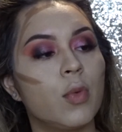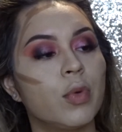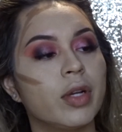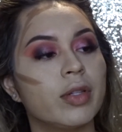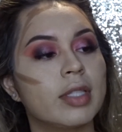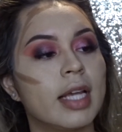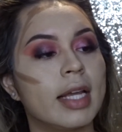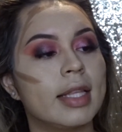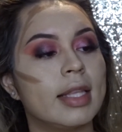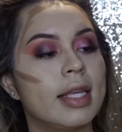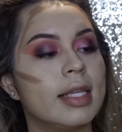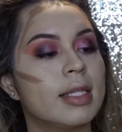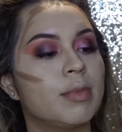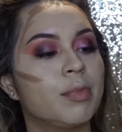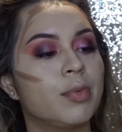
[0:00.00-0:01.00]
Real
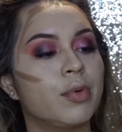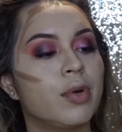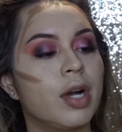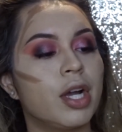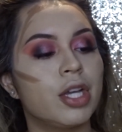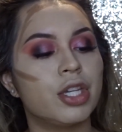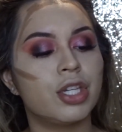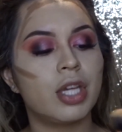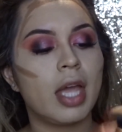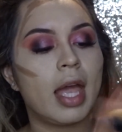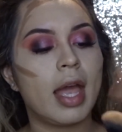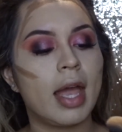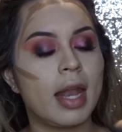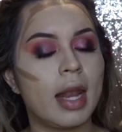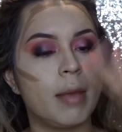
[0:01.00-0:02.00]
Techniques brush,
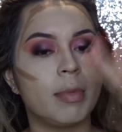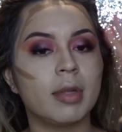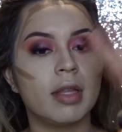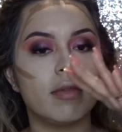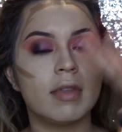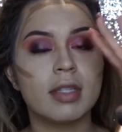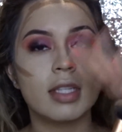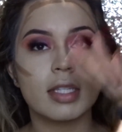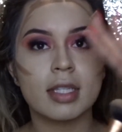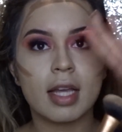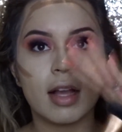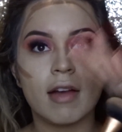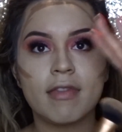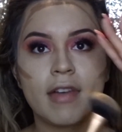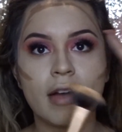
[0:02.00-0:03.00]
and I believe this is
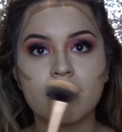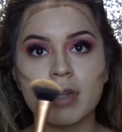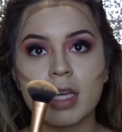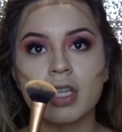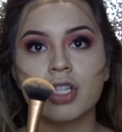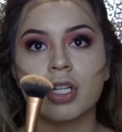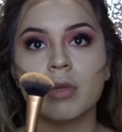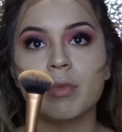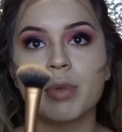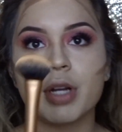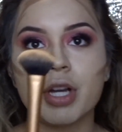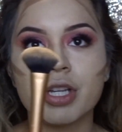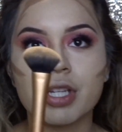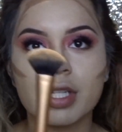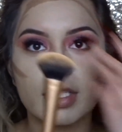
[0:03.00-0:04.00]
like a foundation
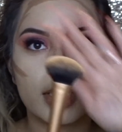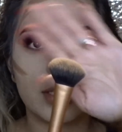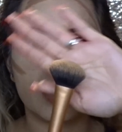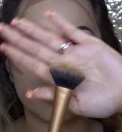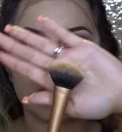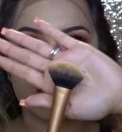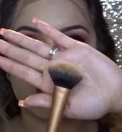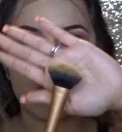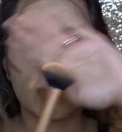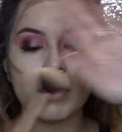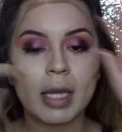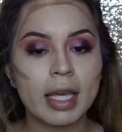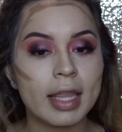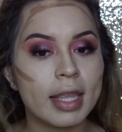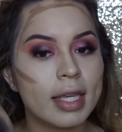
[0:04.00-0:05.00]
brush. It's a little dome
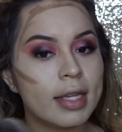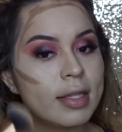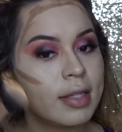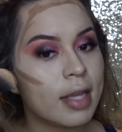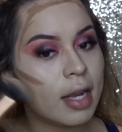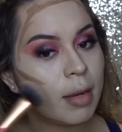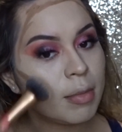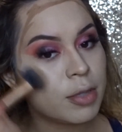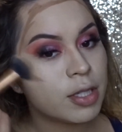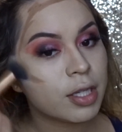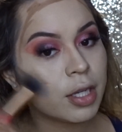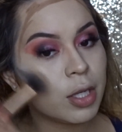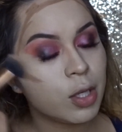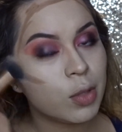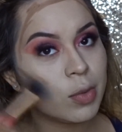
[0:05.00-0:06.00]
like this, and I'm just
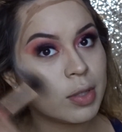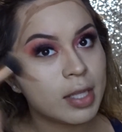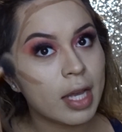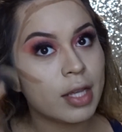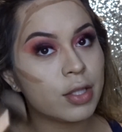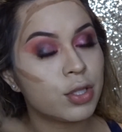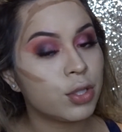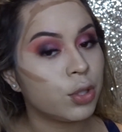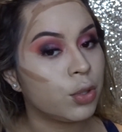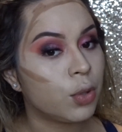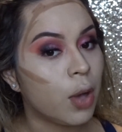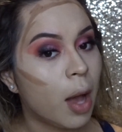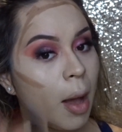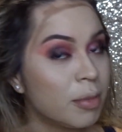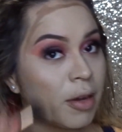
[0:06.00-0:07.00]
gonna use that
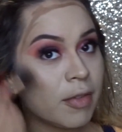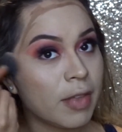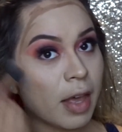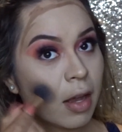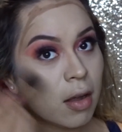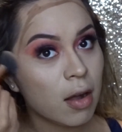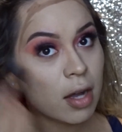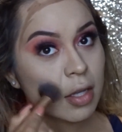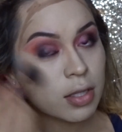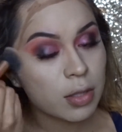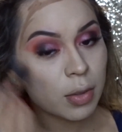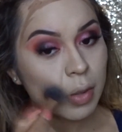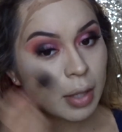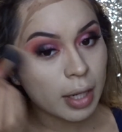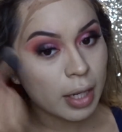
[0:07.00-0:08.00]
to buff that
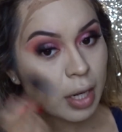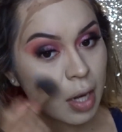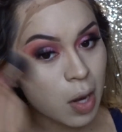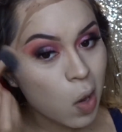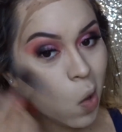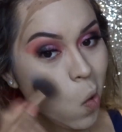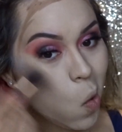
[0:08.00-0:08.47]
contour in.